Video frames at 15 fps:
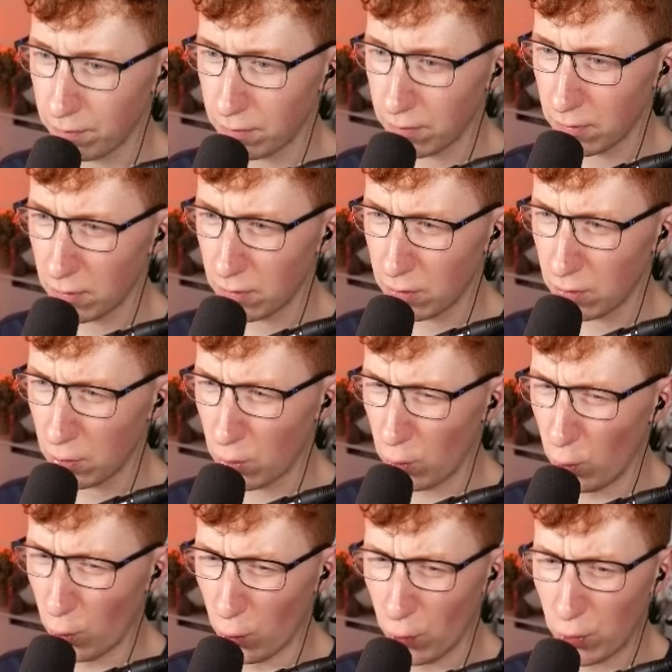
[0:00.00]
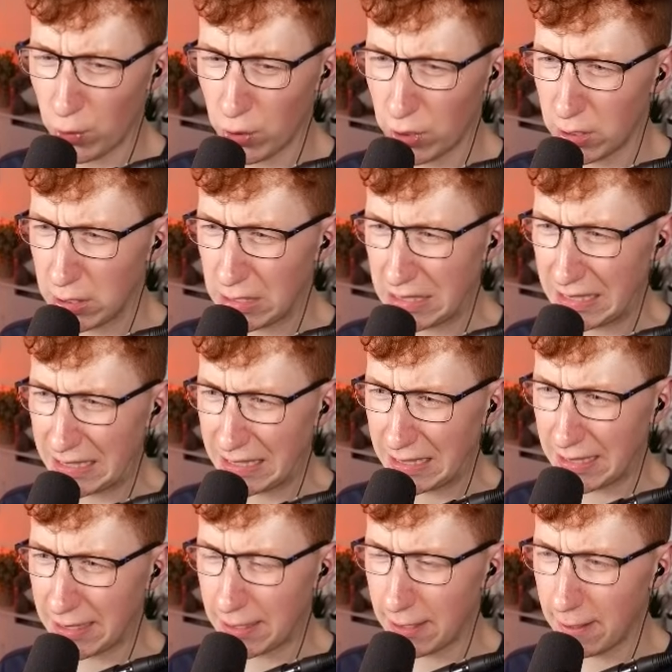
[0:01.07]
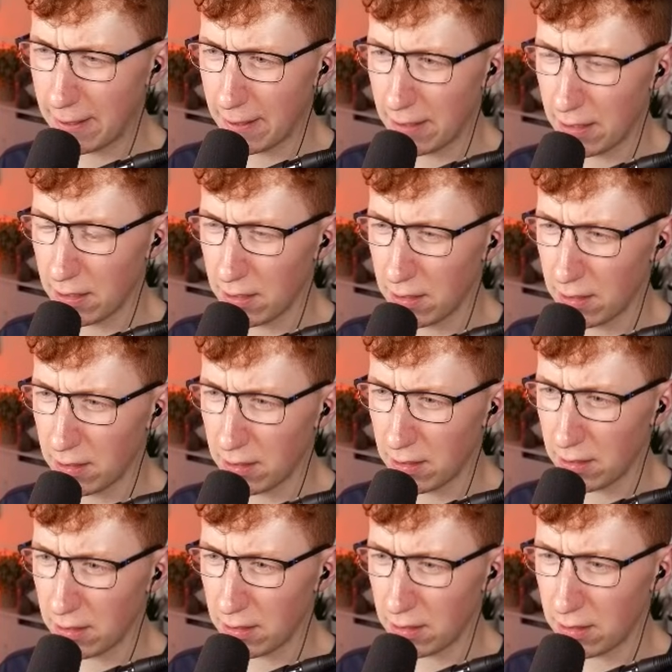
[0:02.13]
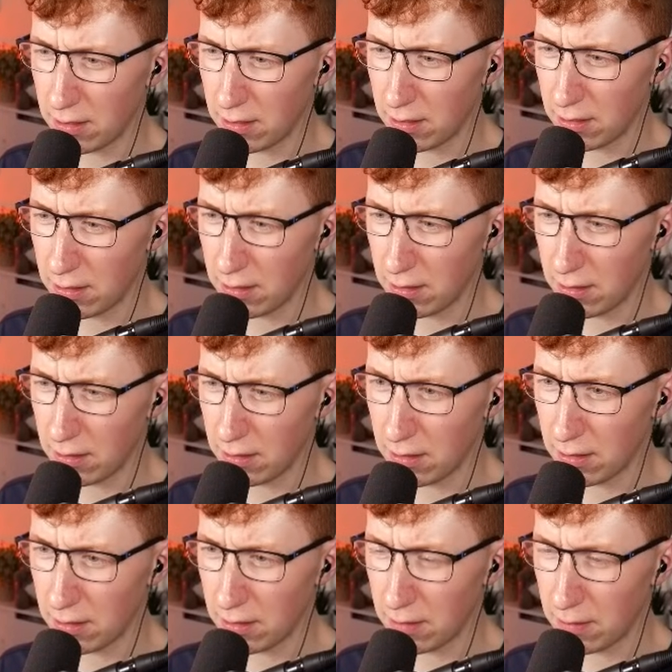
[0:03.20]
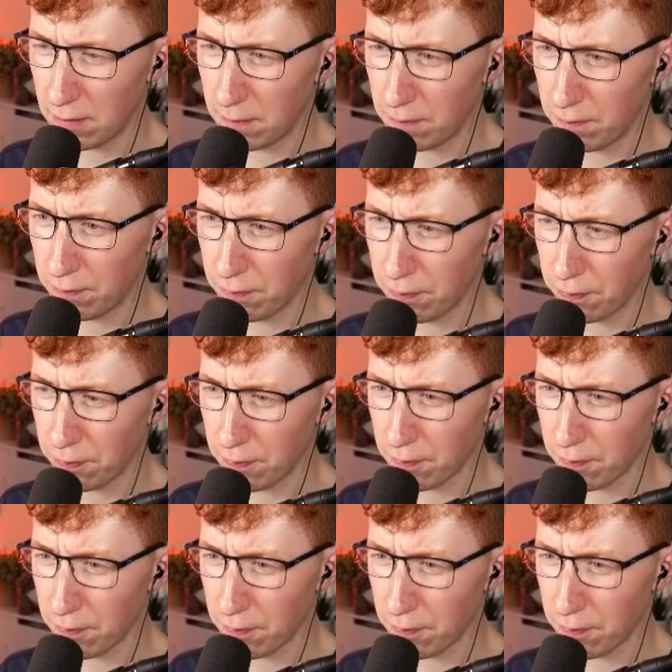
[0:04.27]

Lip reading: This person isn't speaking.